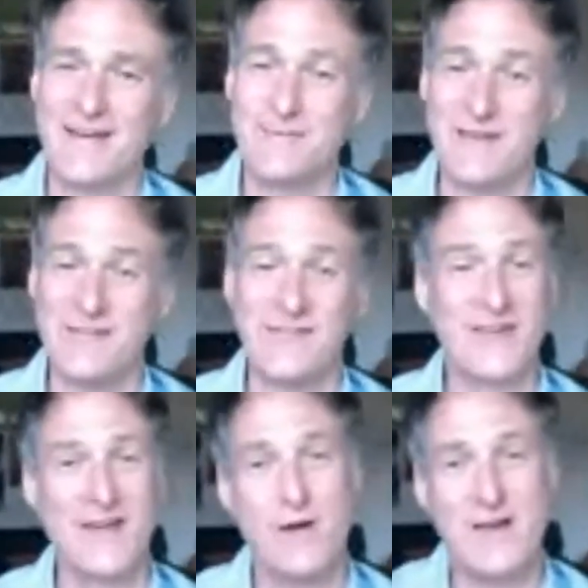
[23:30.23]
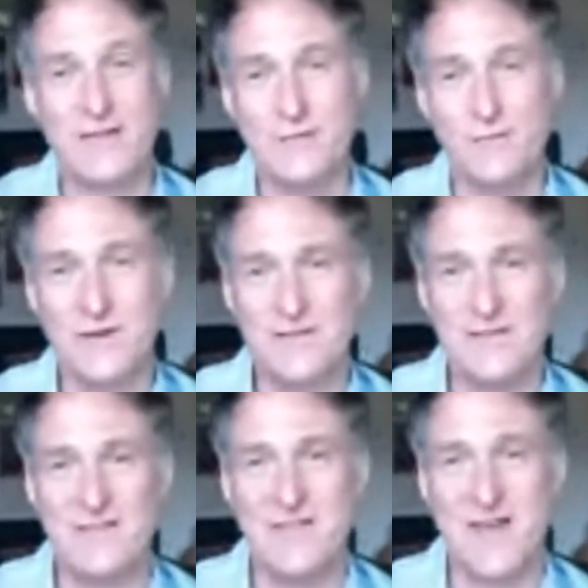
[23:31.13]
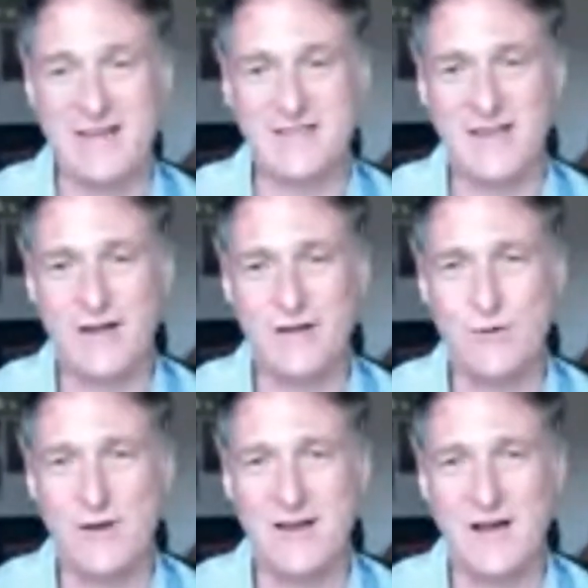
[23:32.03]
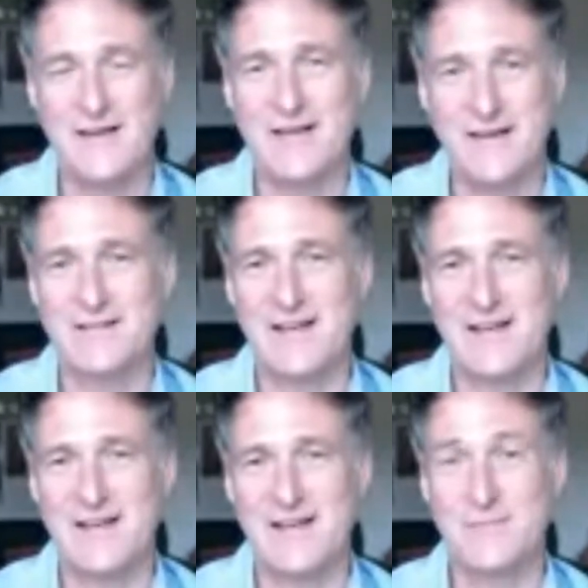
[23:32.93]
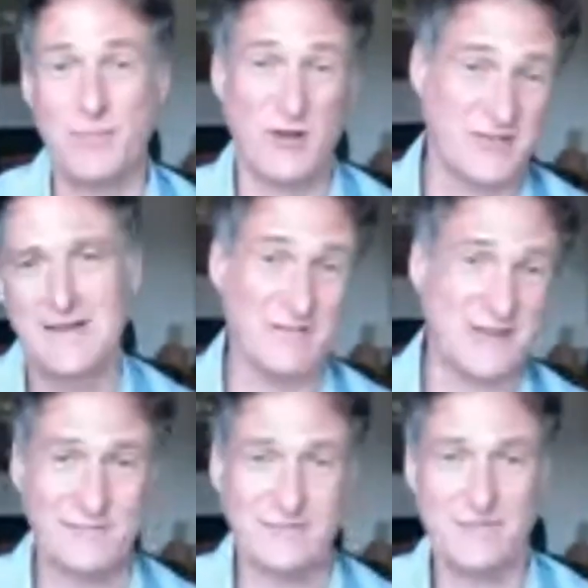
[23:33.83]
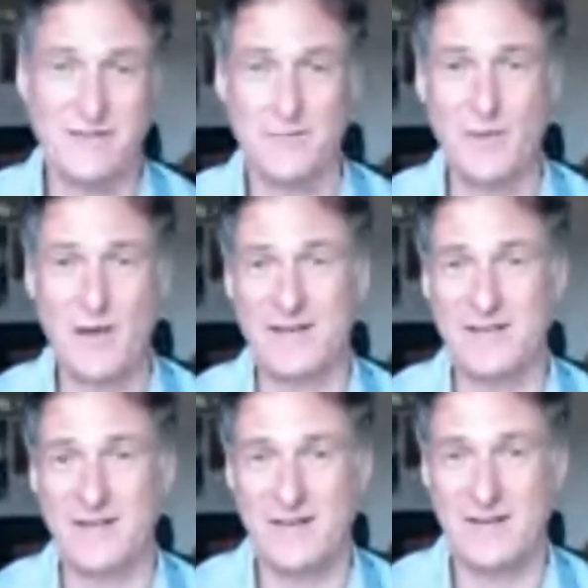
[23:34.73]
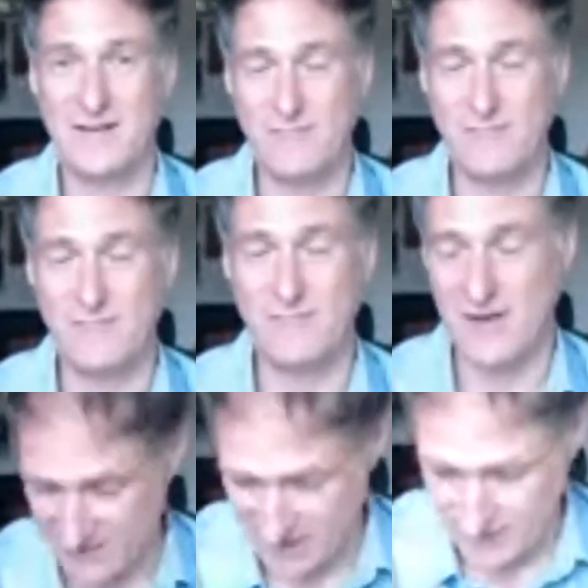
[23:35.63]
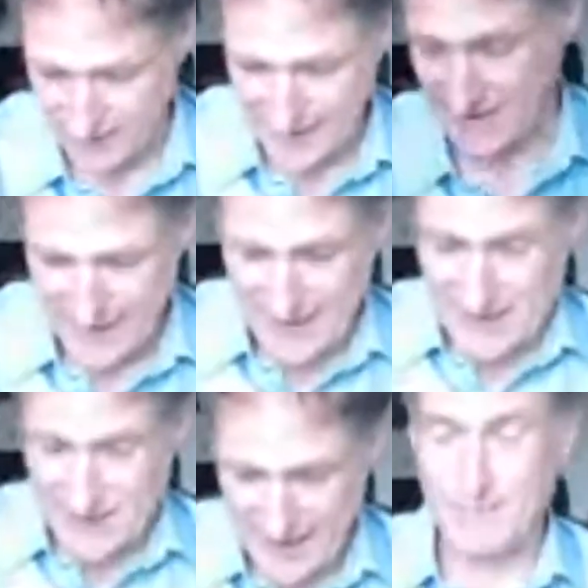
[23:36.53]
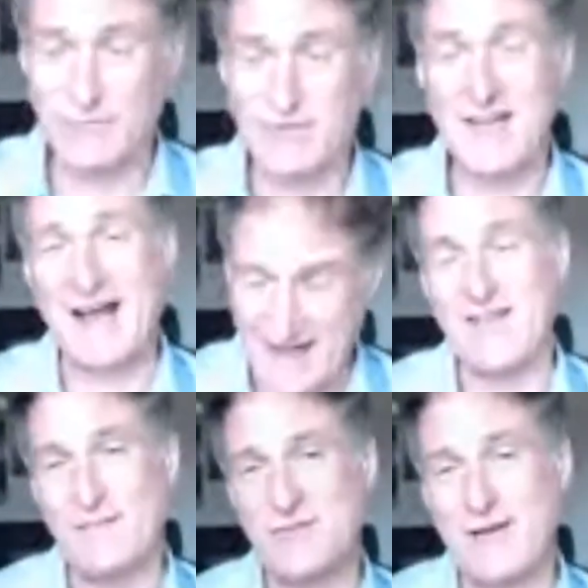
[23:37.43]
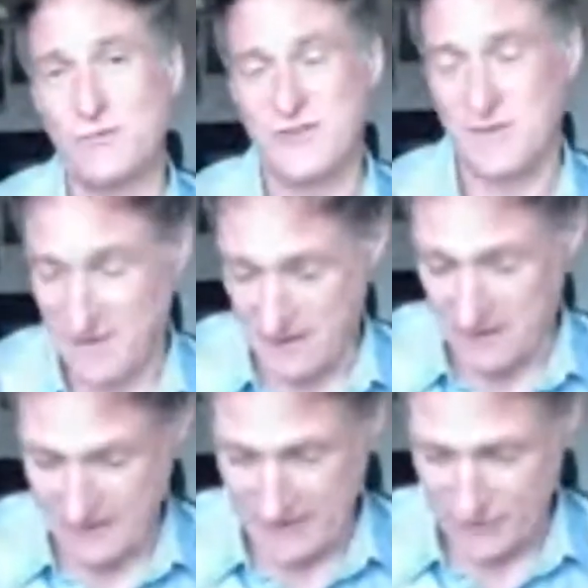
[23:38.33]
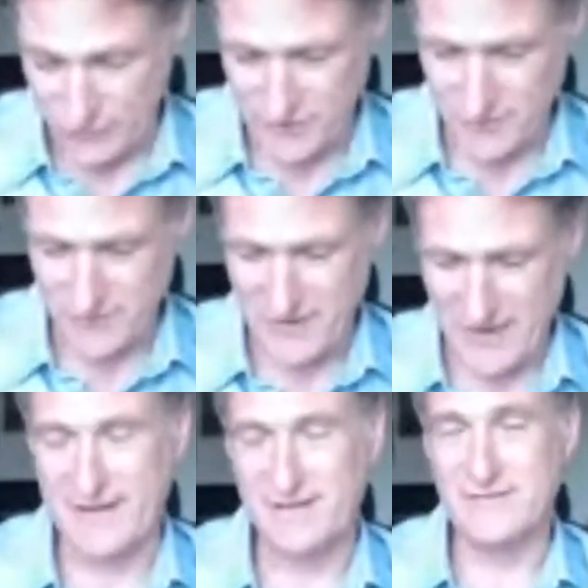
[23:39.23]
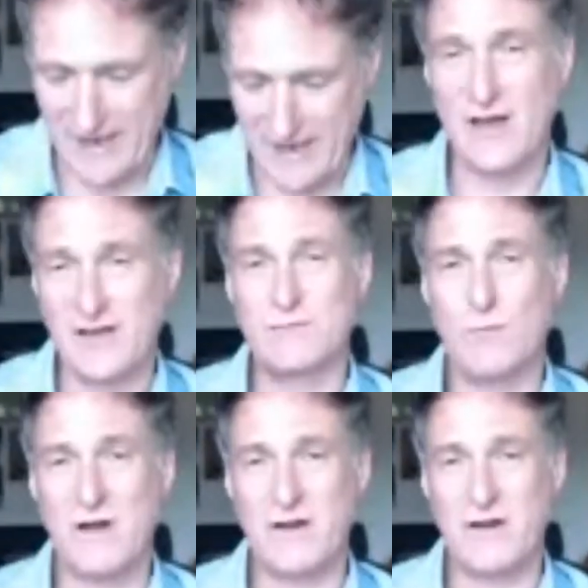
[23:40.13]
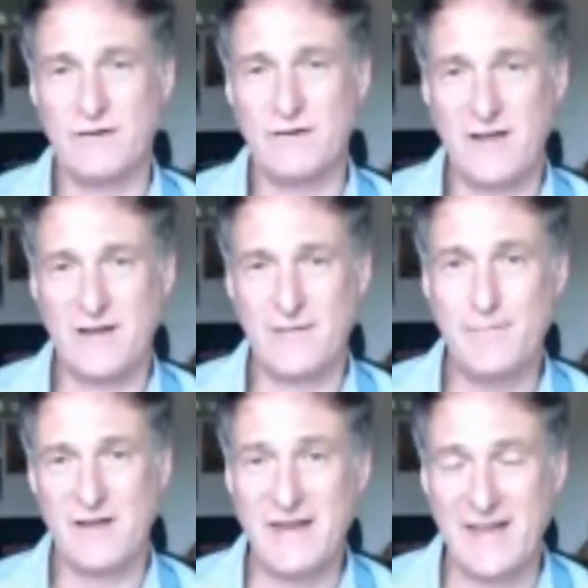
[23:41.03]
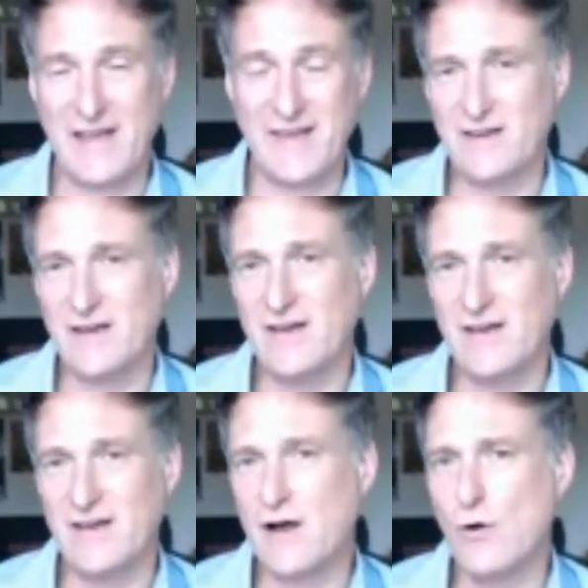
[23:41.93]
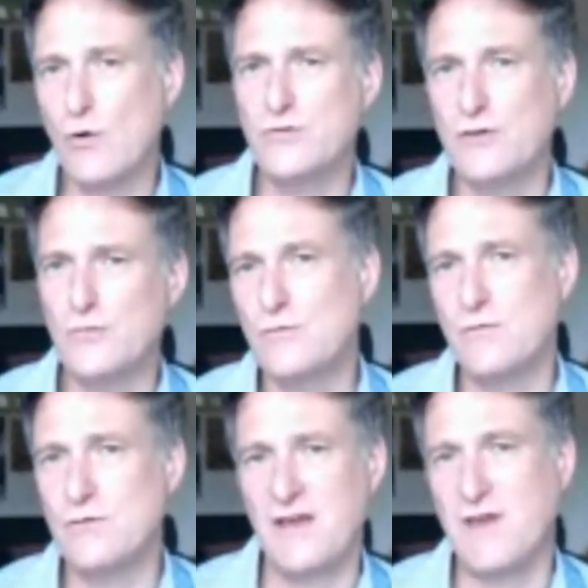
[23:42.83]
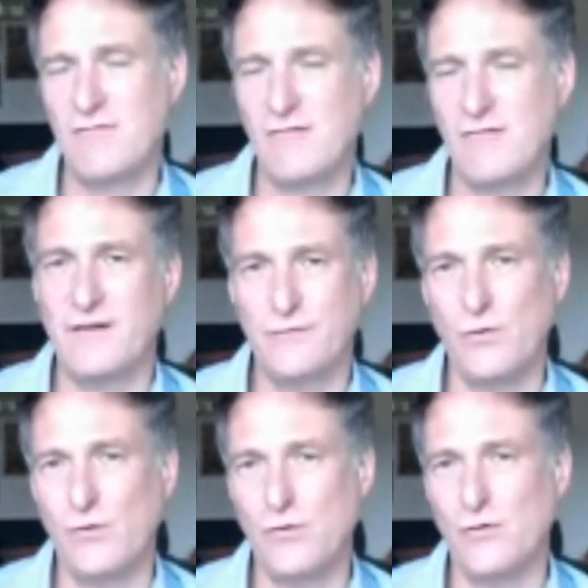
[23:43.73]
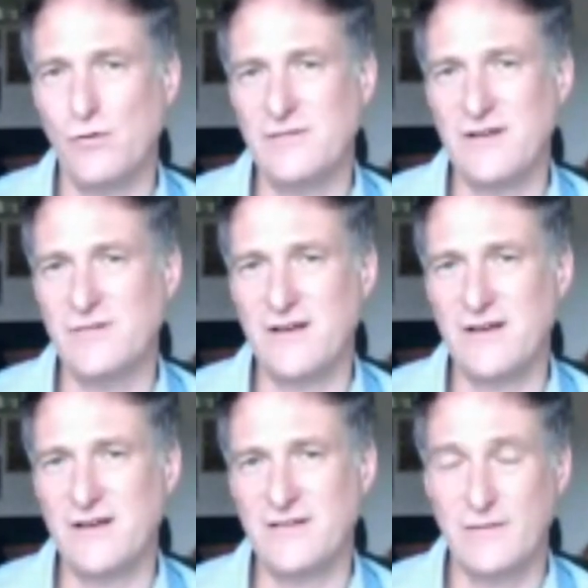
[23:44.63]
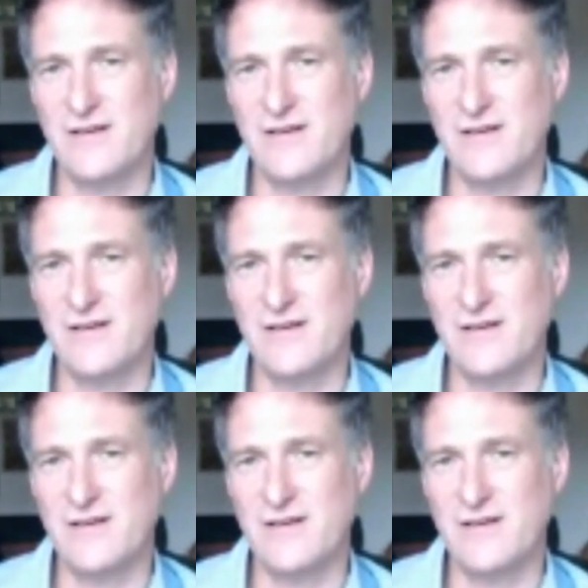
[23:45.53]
in the same way that we did there. So that's a bit of positive feedback right there. So that was that, and that was awesome. I really enjoyed doing that, and I hope that's one of many, and a whole new era for